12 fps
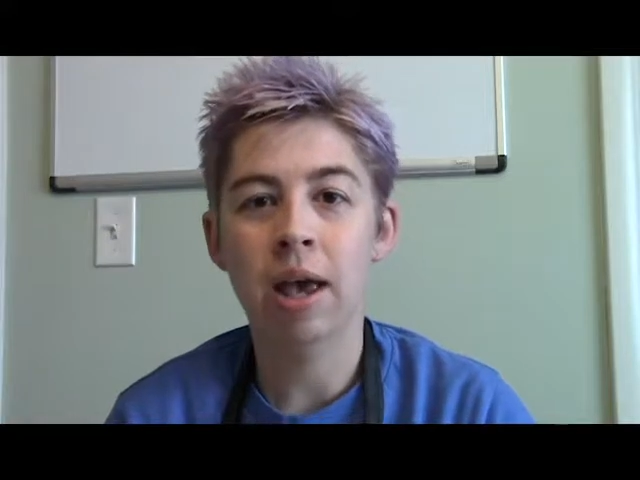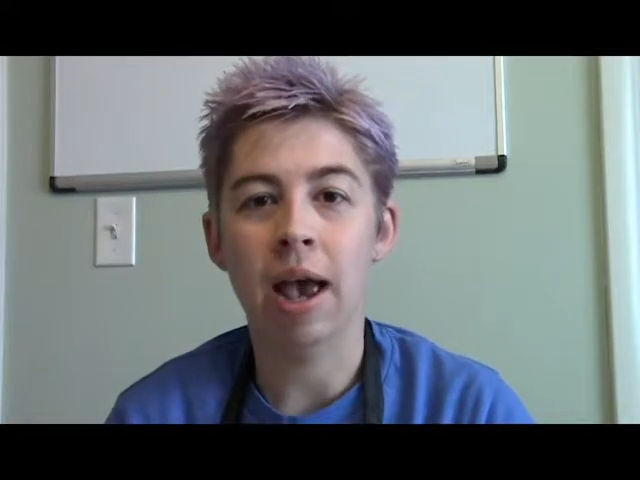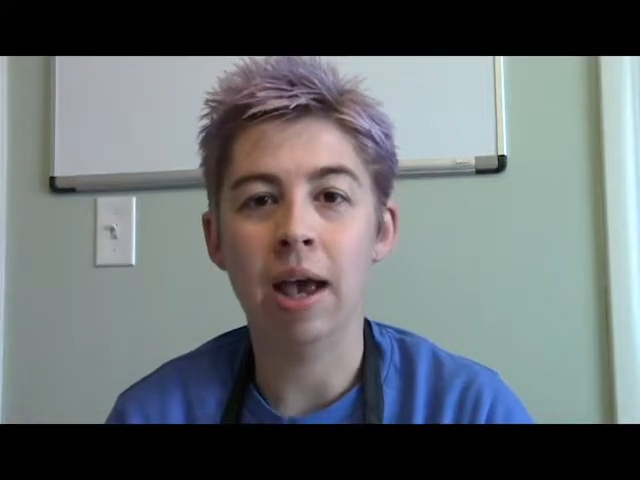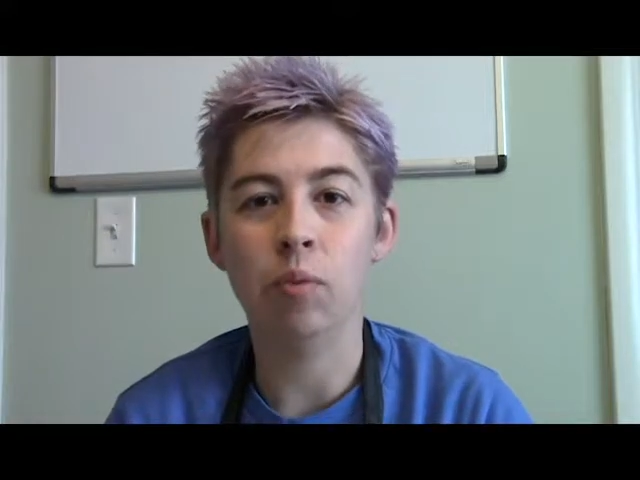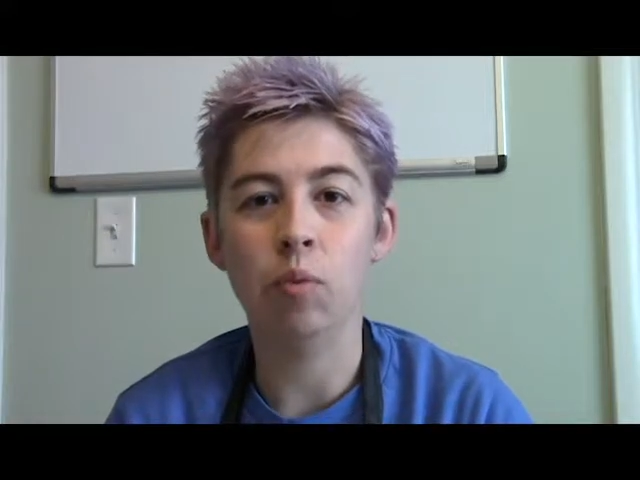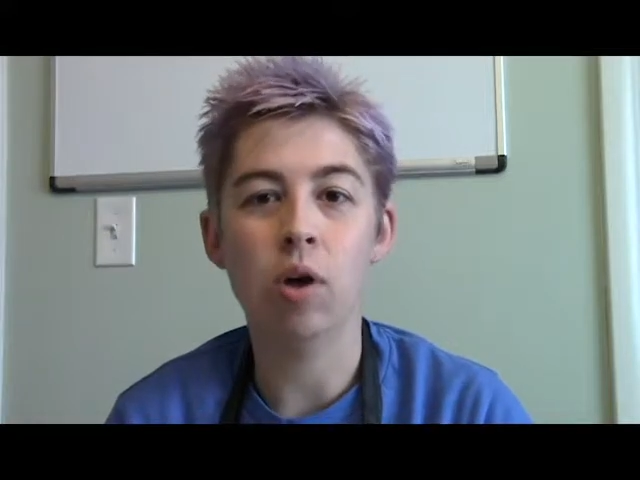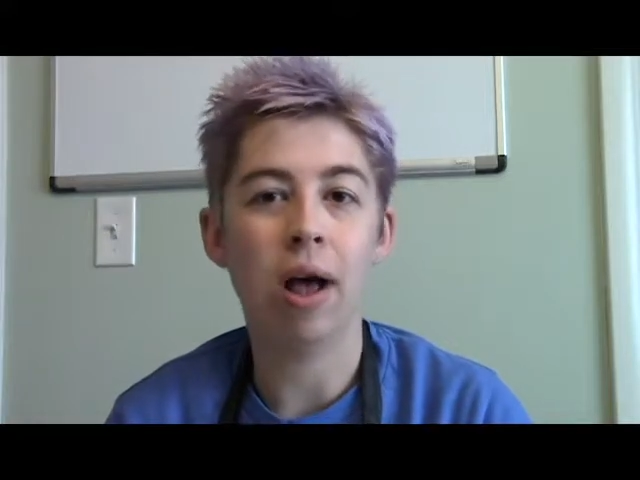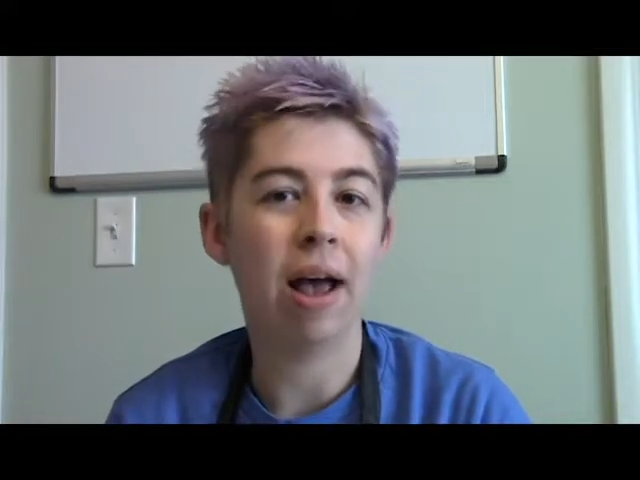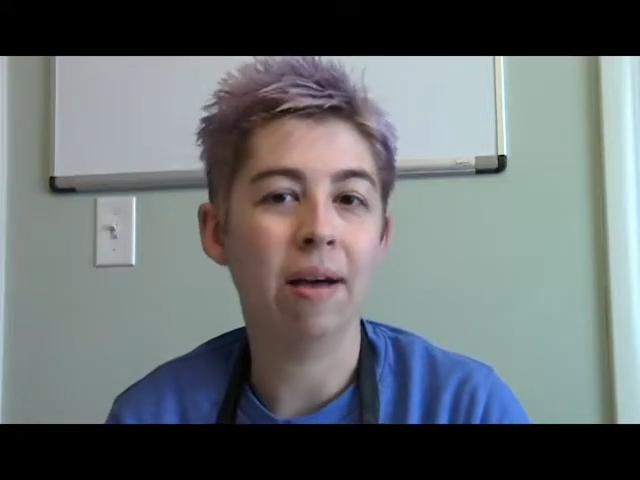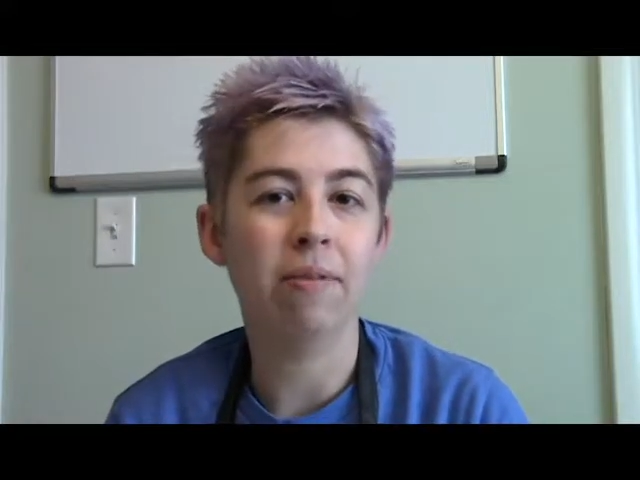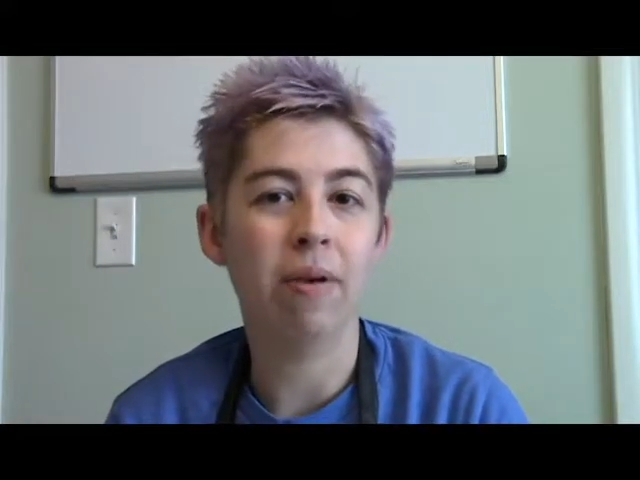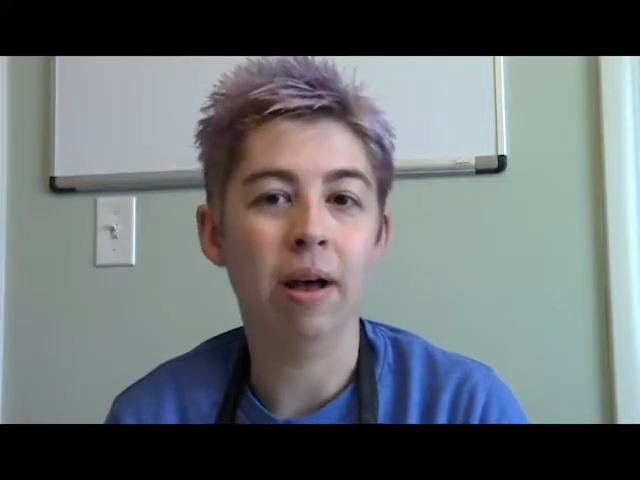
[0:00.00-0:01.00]
and we'll
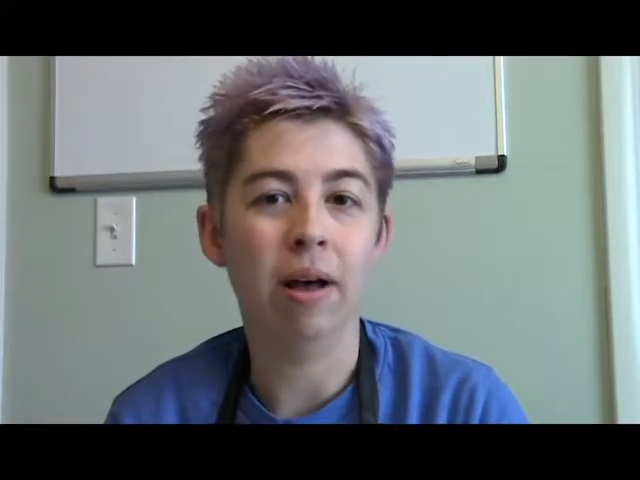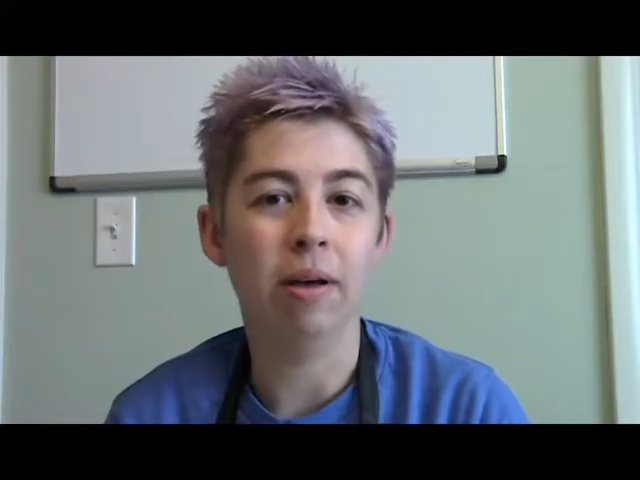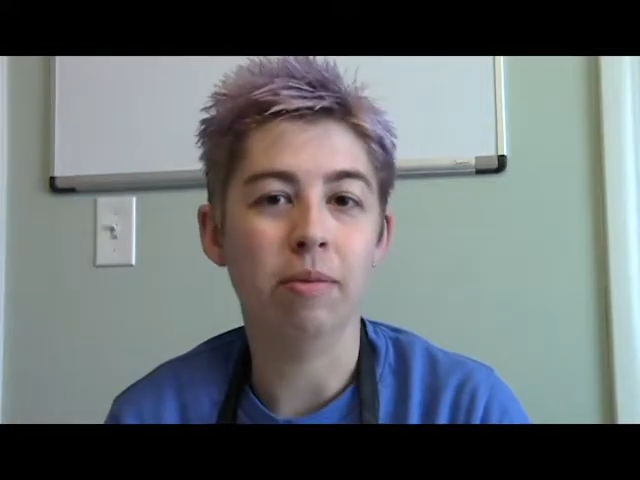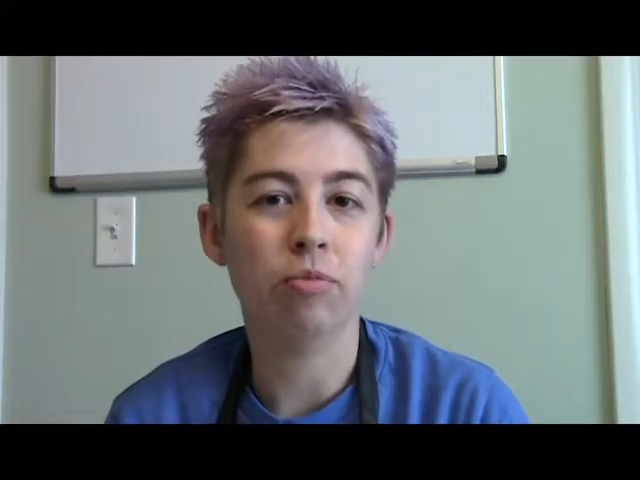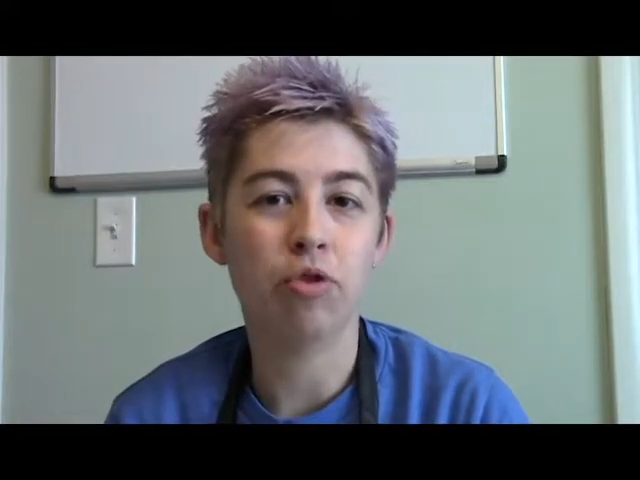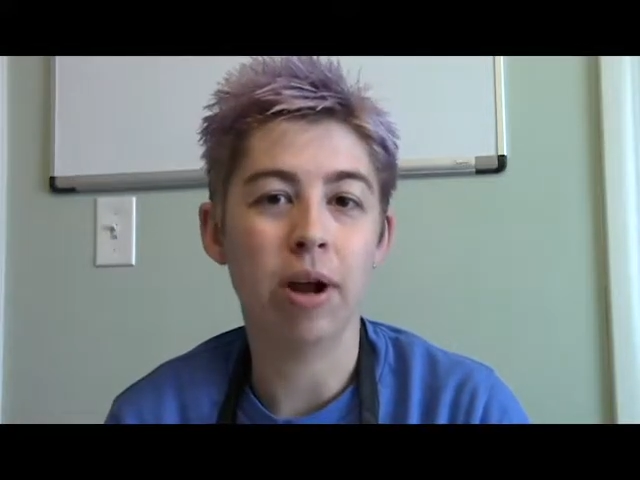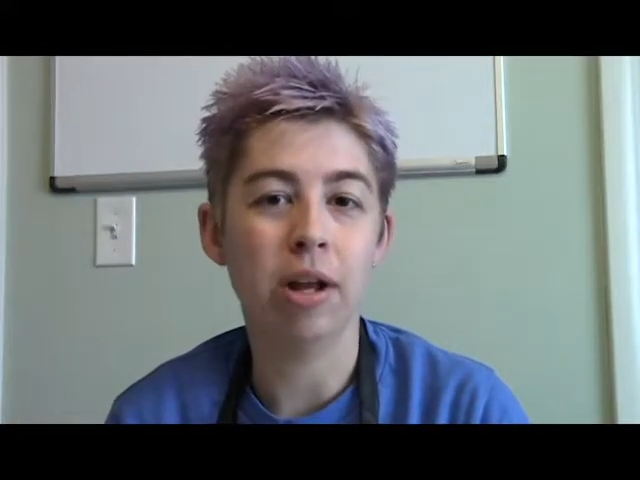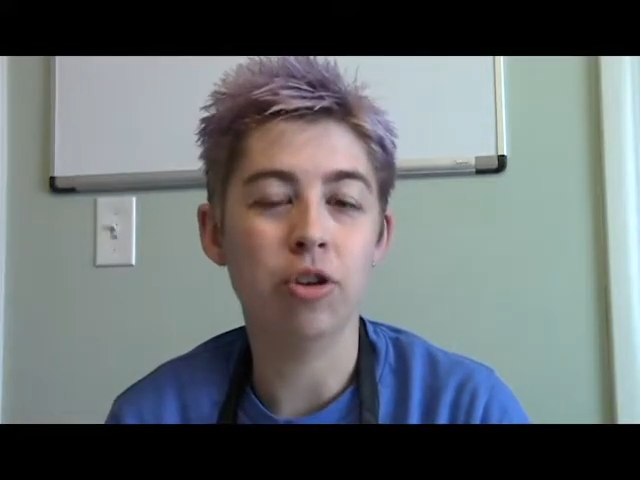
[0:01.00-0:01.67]
have try